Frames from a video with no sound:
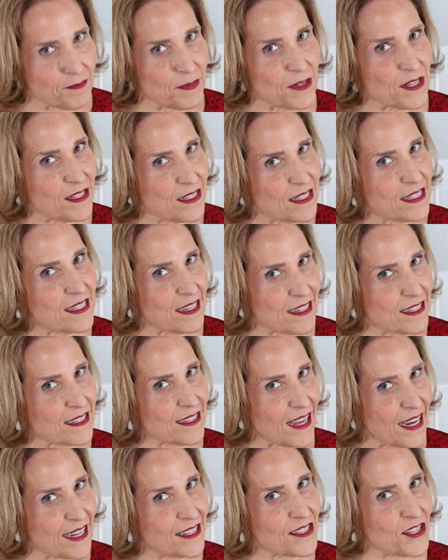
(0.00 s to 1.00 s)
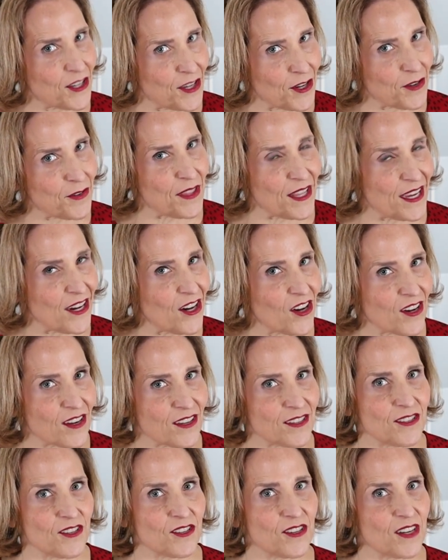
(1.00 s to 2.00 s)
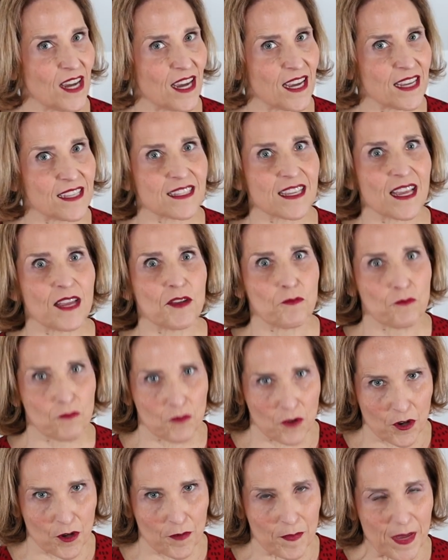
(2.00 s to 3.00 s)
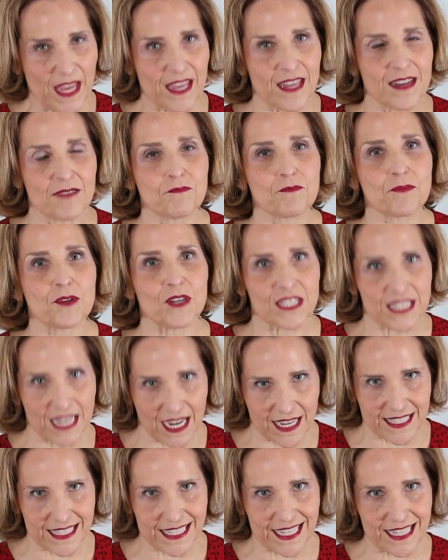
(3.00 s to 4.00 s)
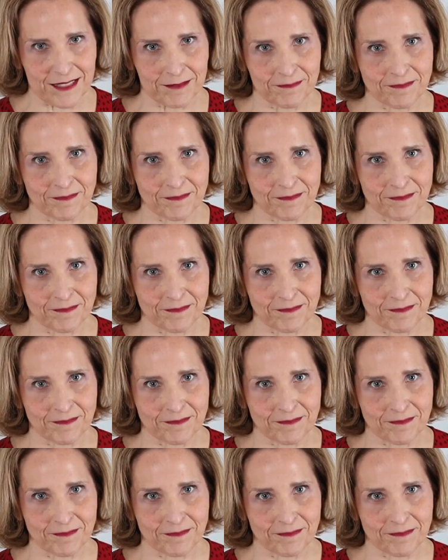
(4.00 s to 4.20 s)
because ticks like to go there because they're nice and warm and protected.